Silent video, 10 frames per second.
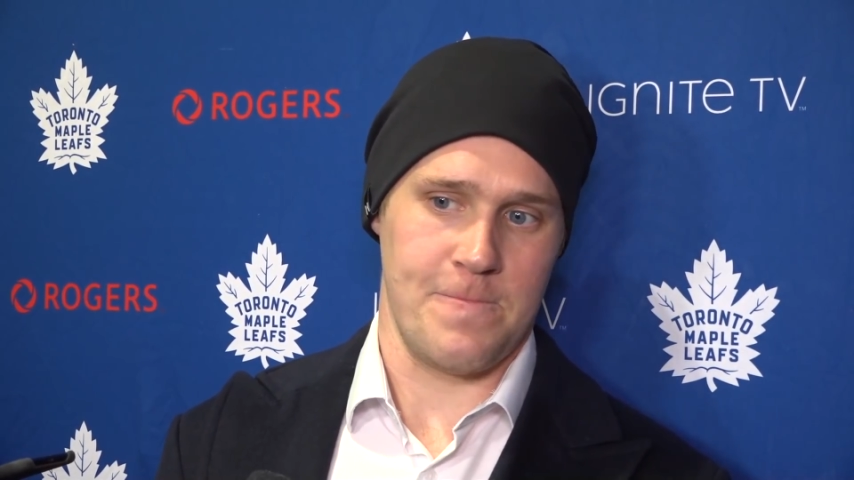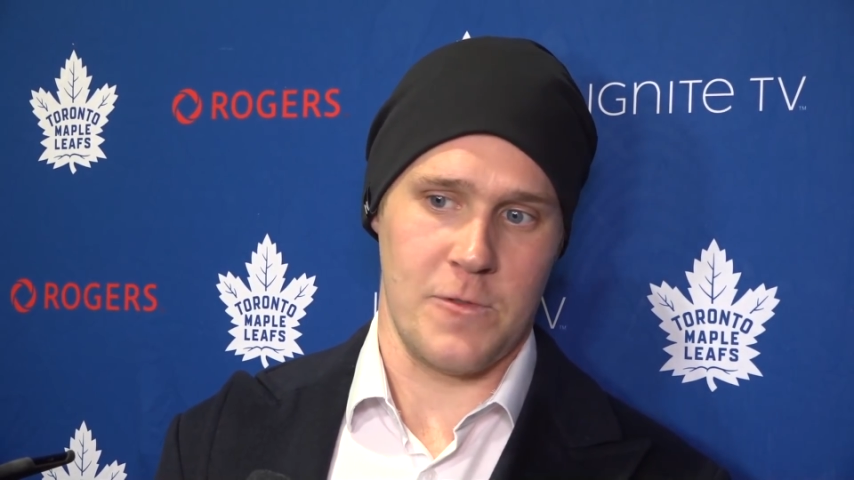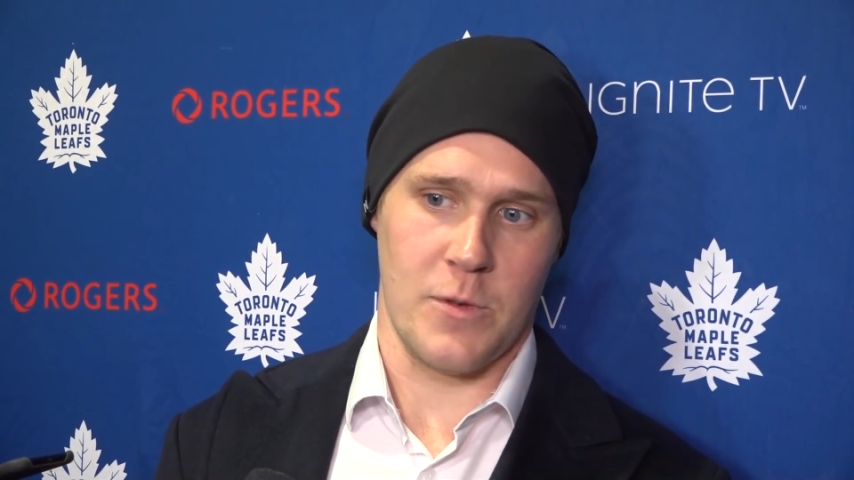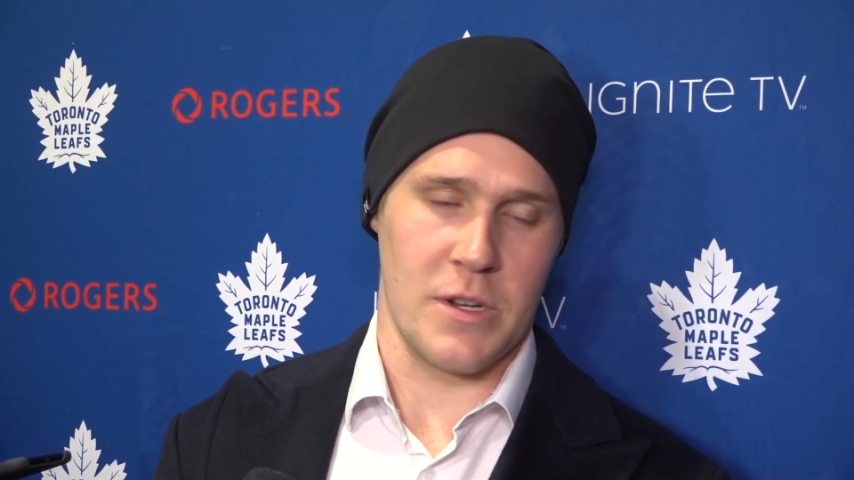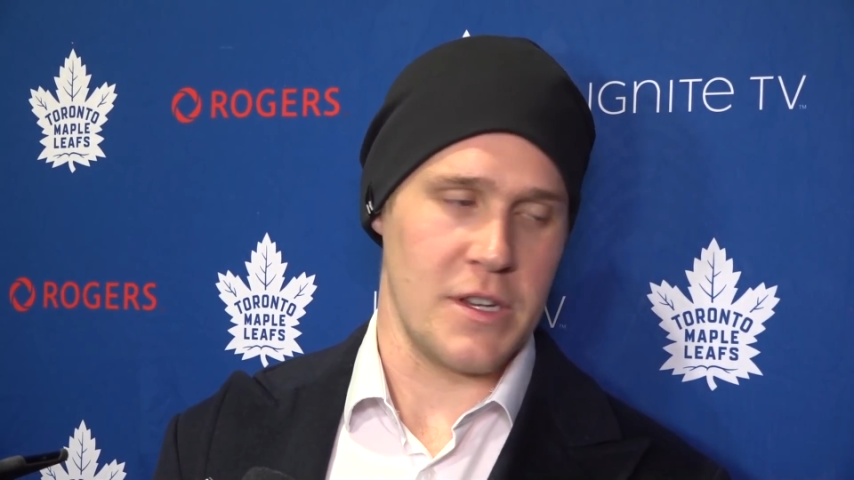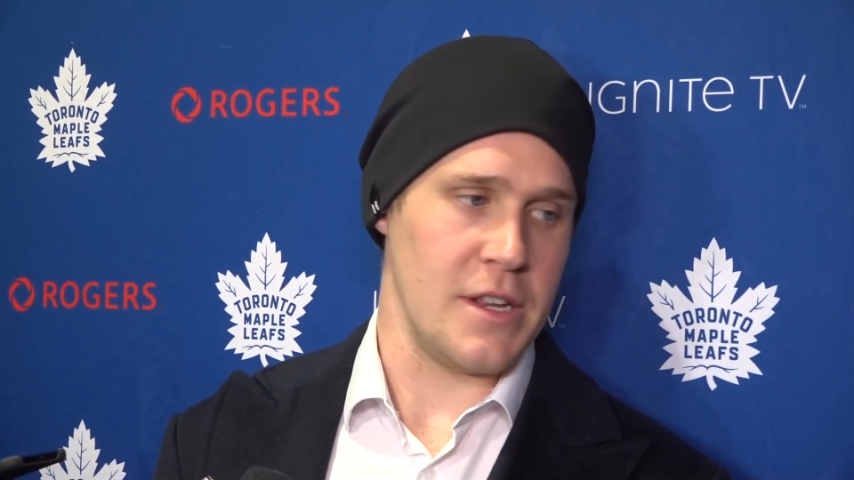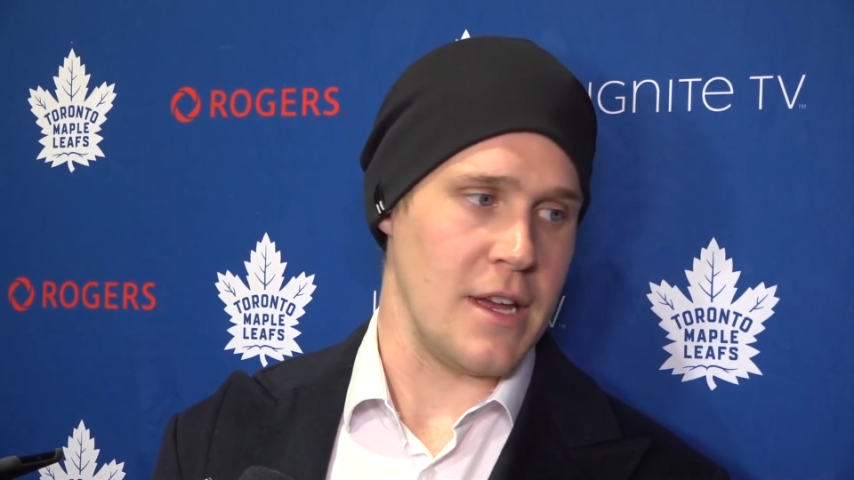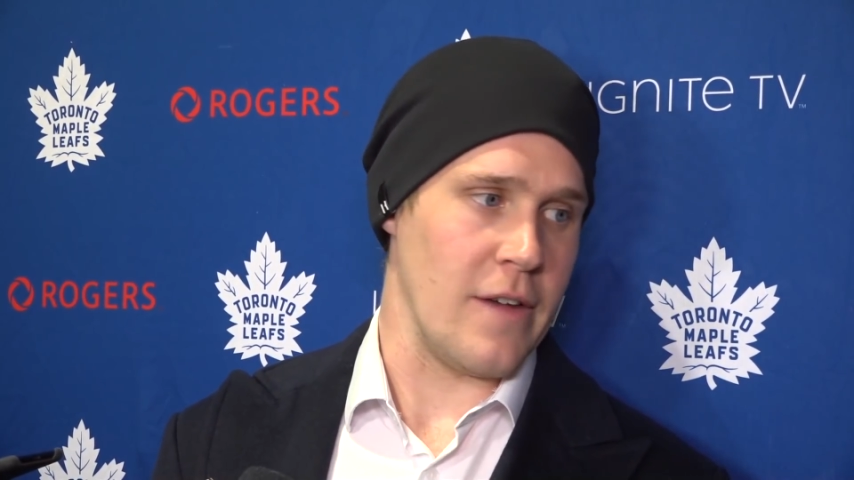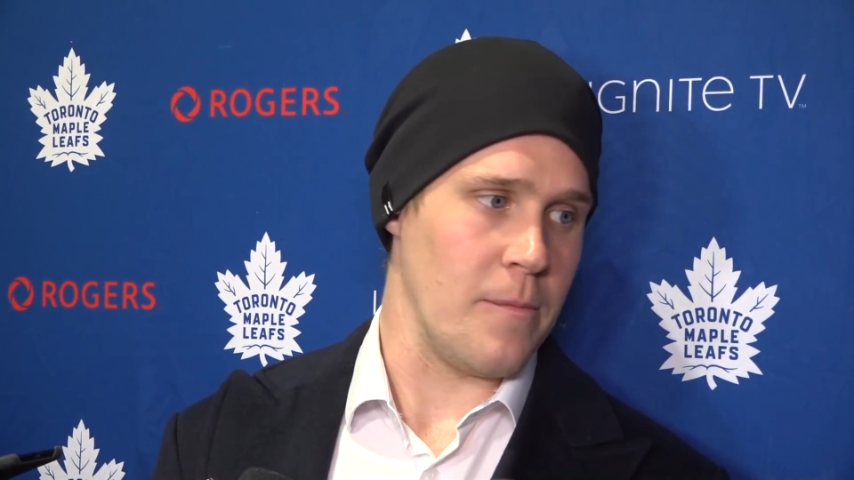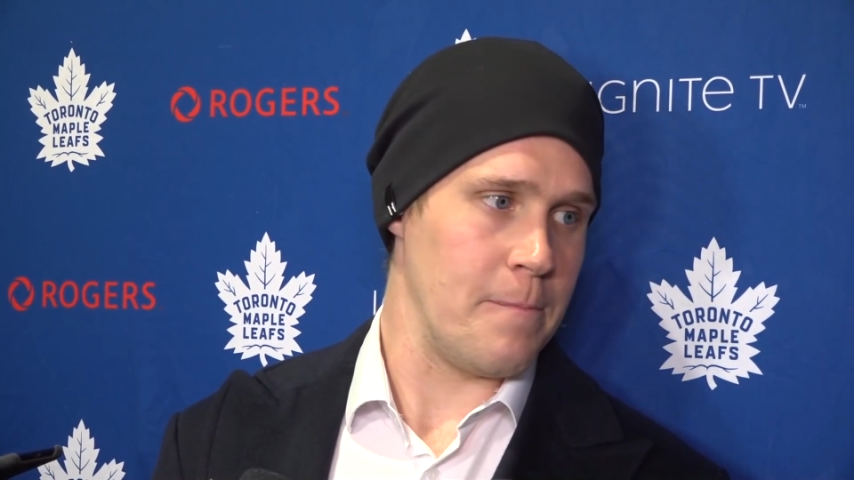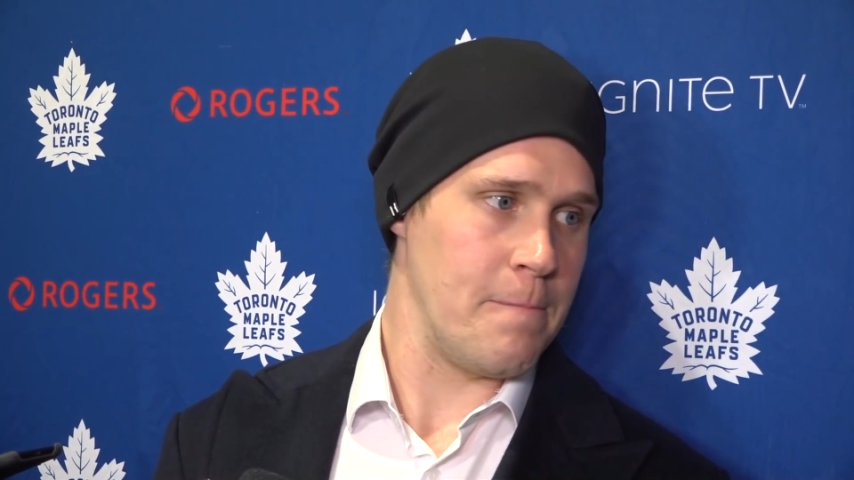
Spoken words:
we're excited to have him.